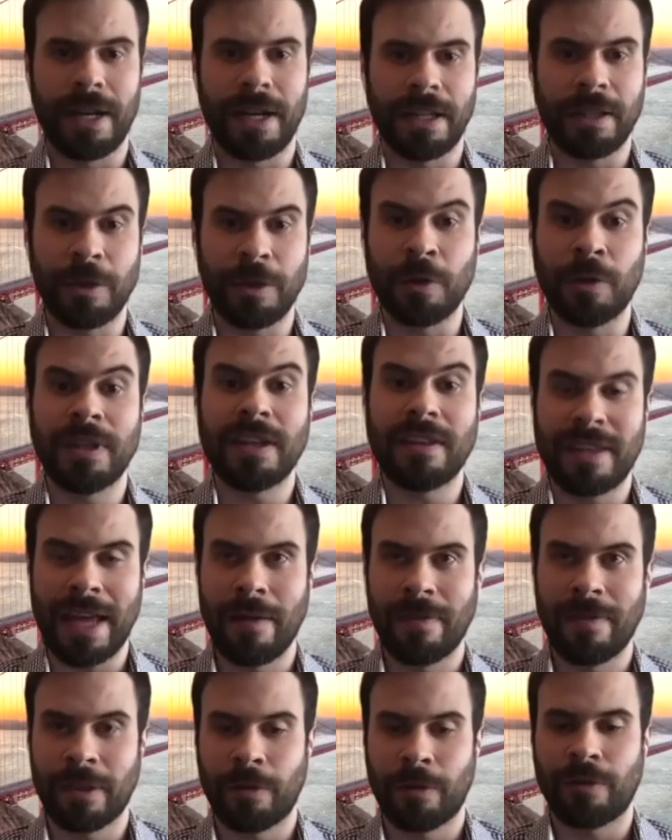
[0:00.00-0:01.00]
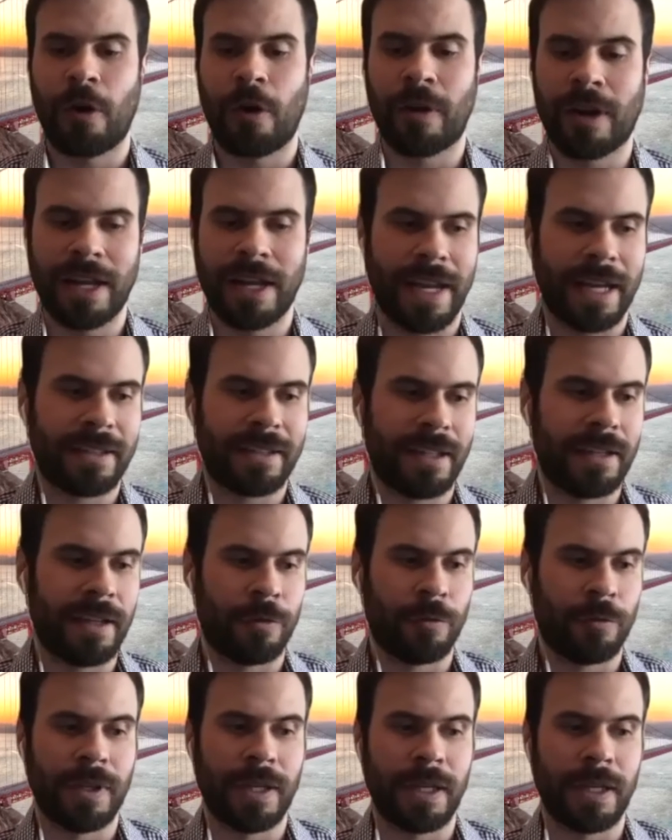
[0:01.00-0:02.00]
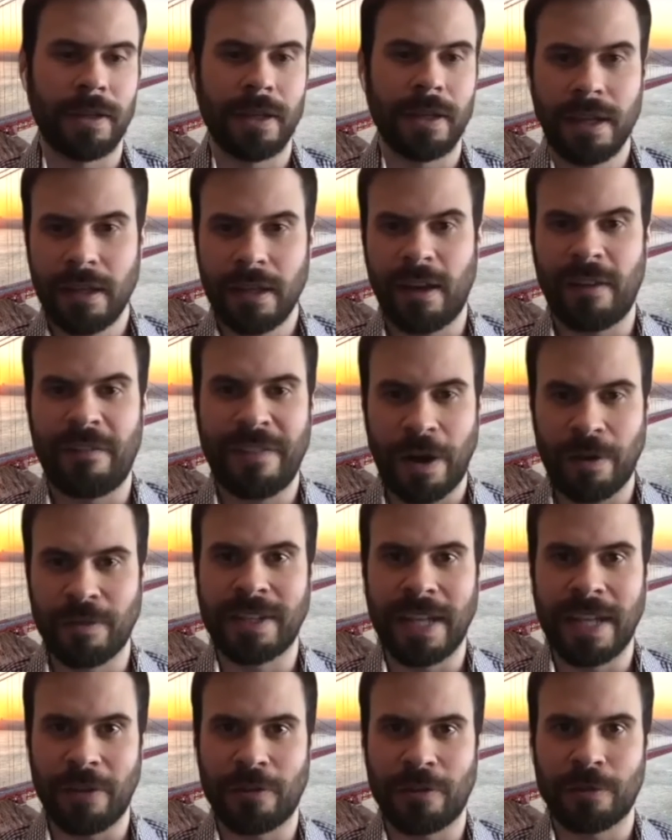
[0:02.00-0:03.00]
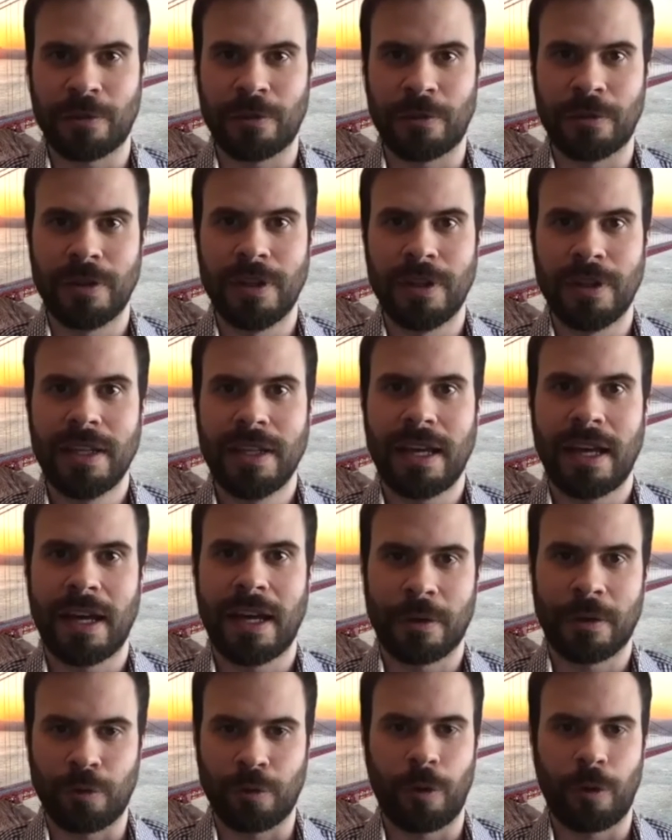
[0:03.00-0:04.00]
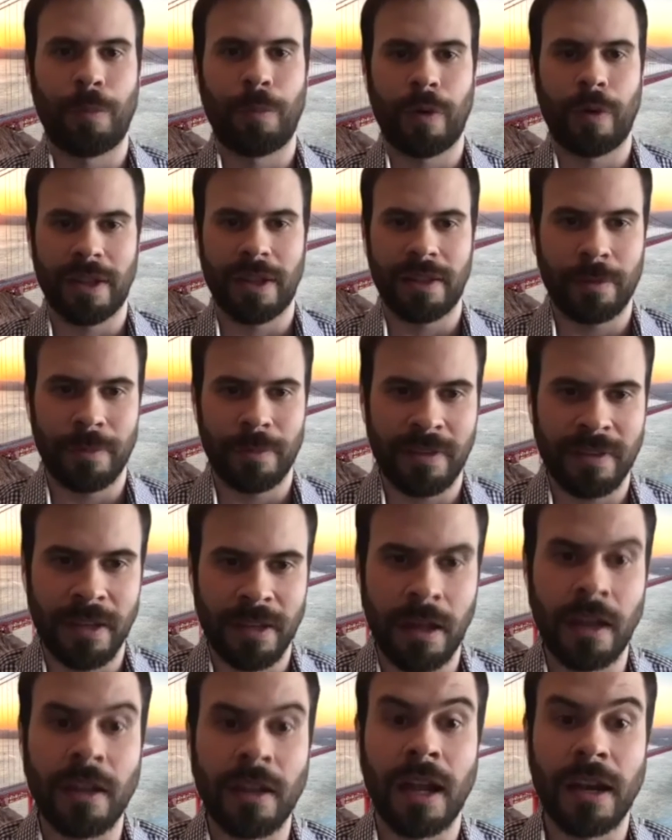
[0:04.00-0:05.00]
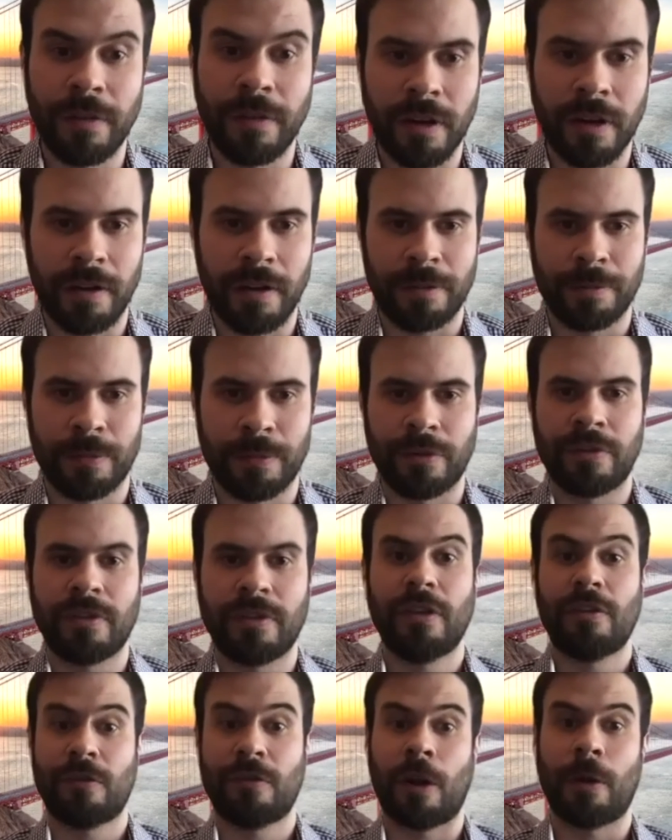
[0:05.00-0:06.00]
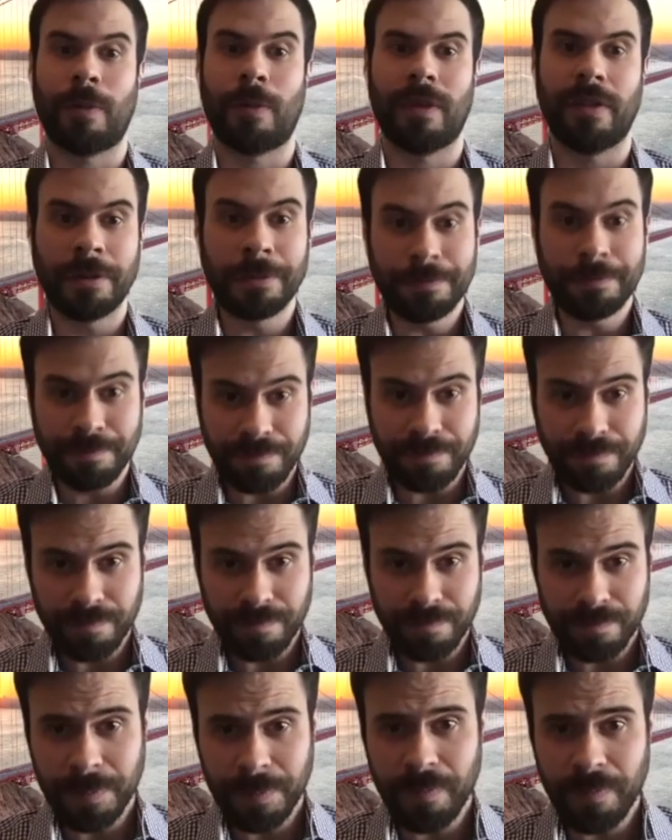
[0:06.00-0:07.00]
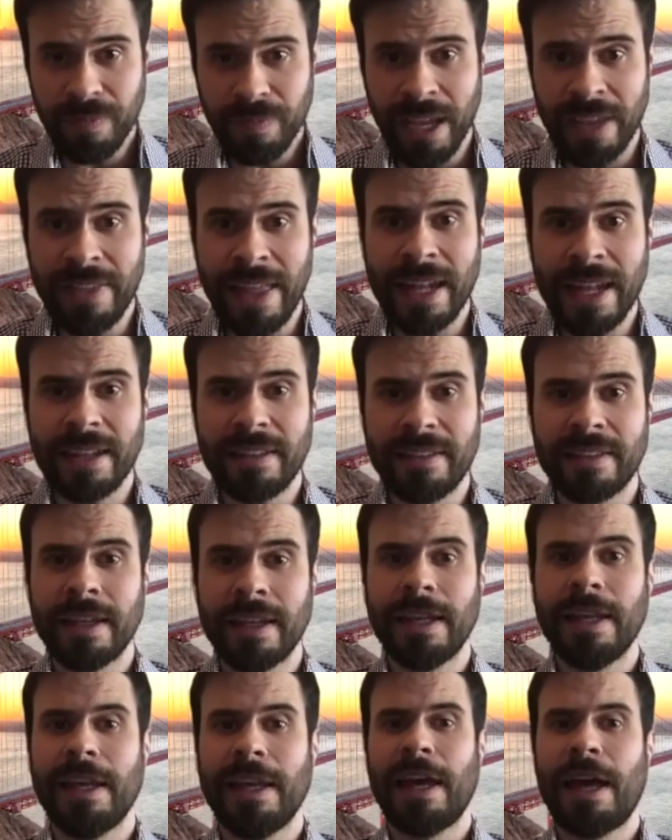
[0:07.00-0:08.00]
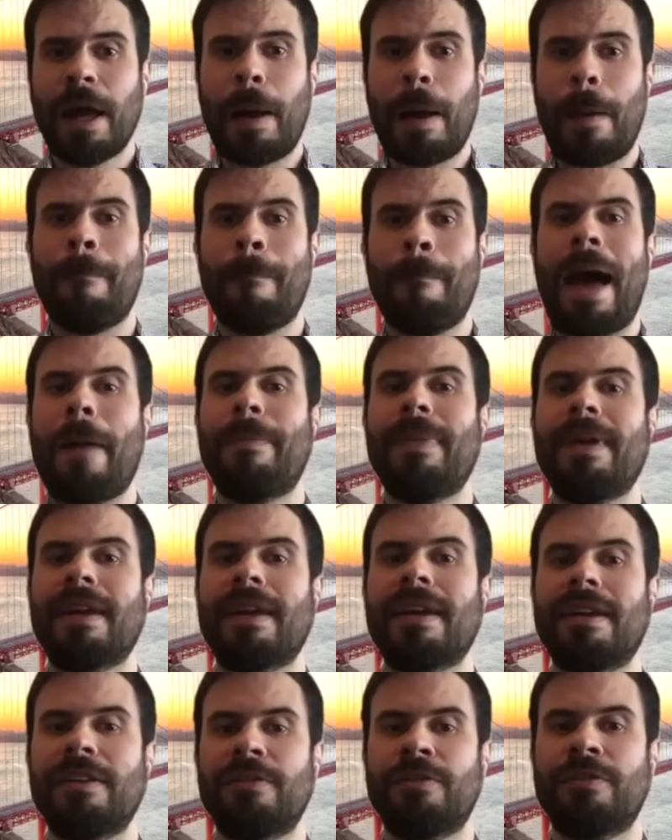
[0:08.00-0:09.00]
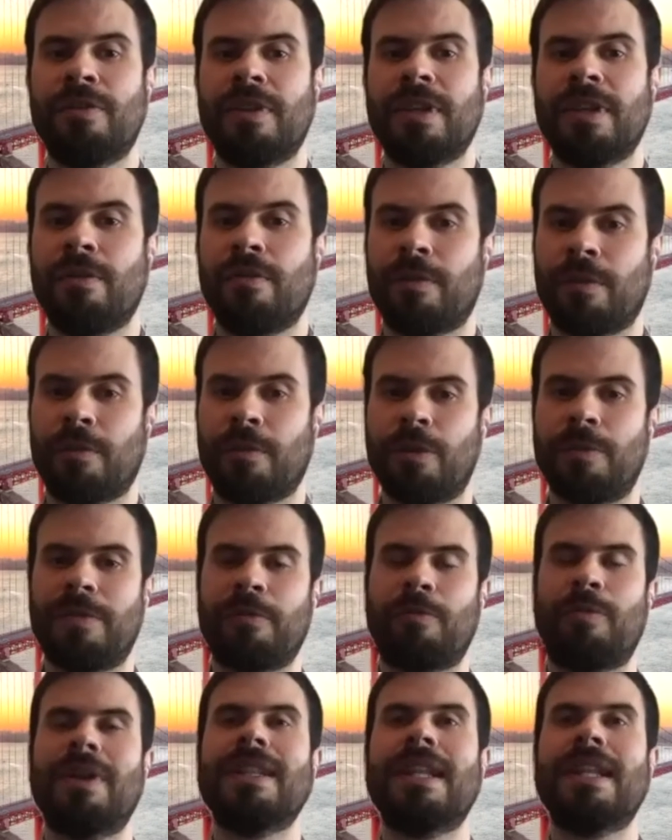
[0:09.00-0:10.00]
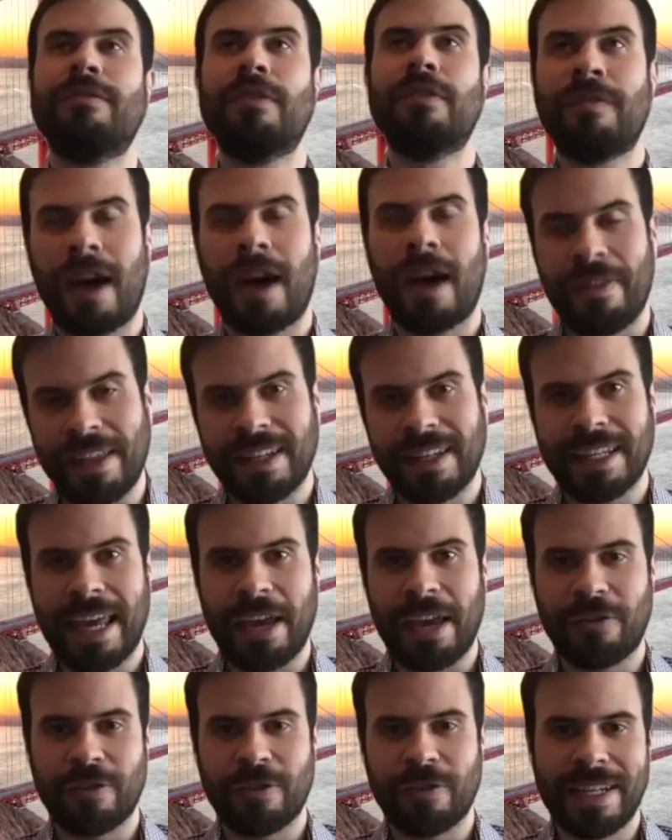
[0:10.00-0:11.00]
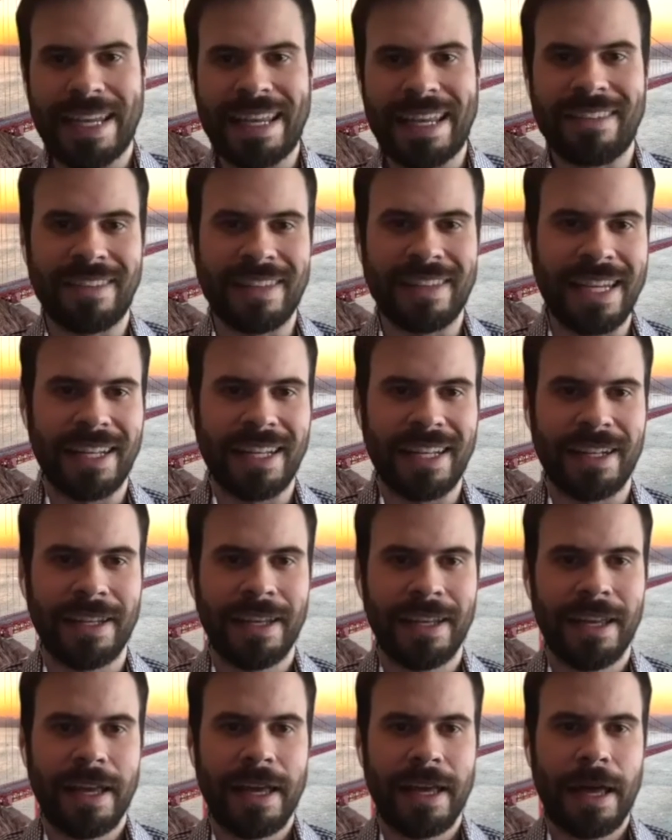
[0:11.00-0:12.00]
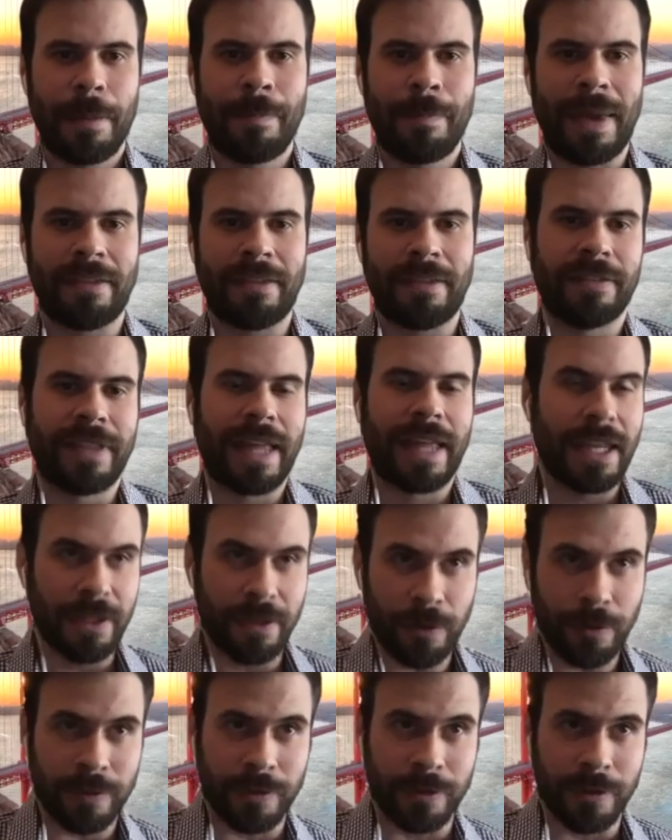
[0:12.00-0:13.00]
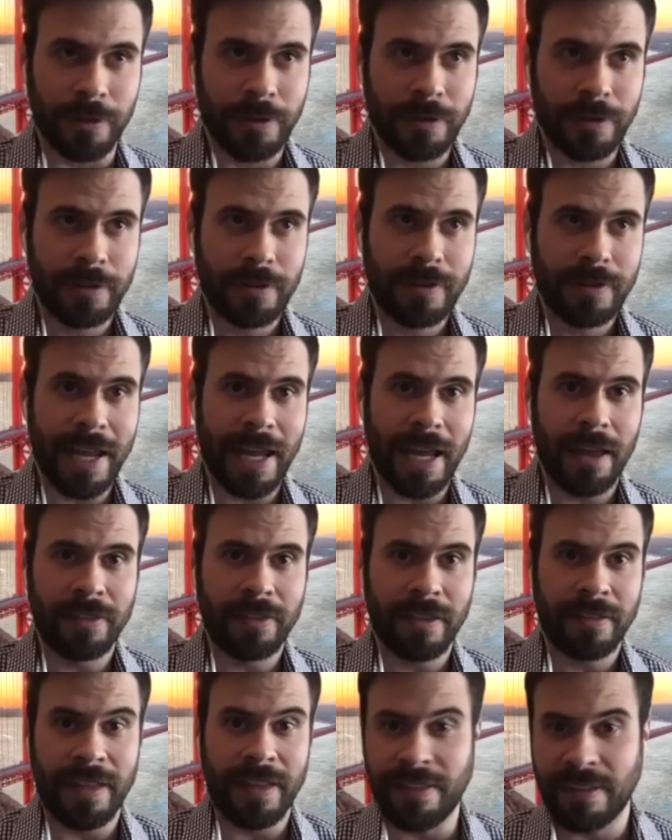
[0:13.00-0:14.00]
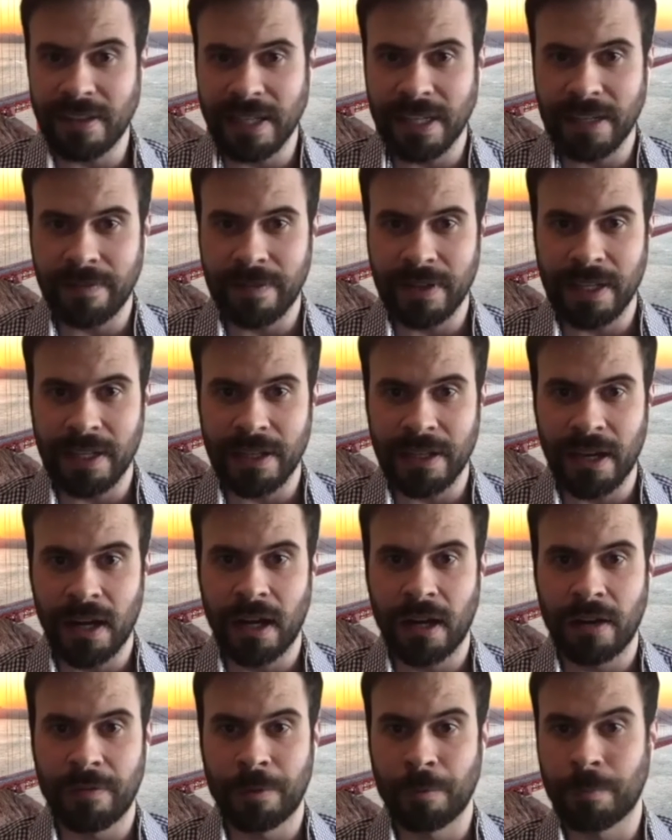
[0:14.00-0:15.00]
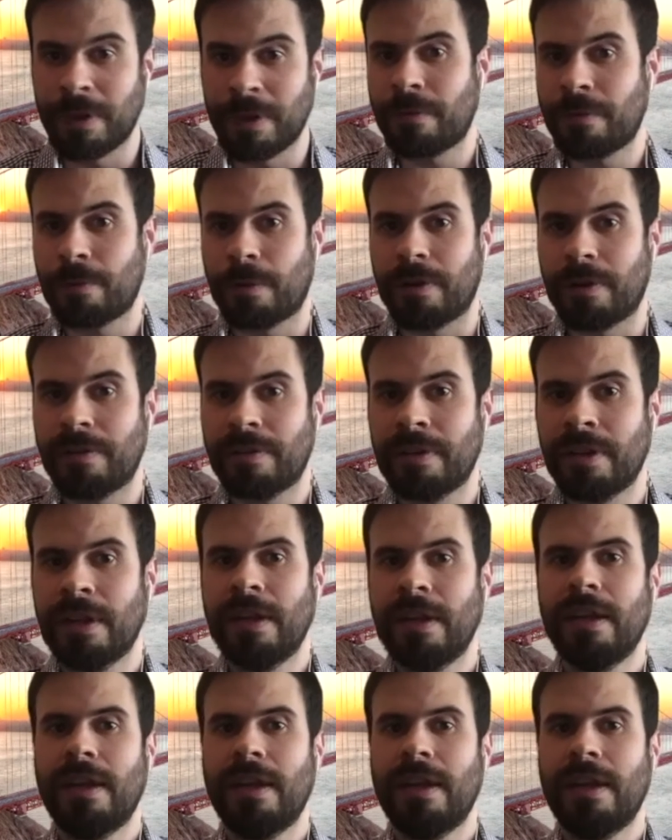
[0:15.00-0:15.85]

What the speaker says: But at least having those all connected is really a foundational control point that we see a lot of our customers start with. And then it's mapping to the user groups. What level of authentication is needed based on that user and the sensitivity of the resource?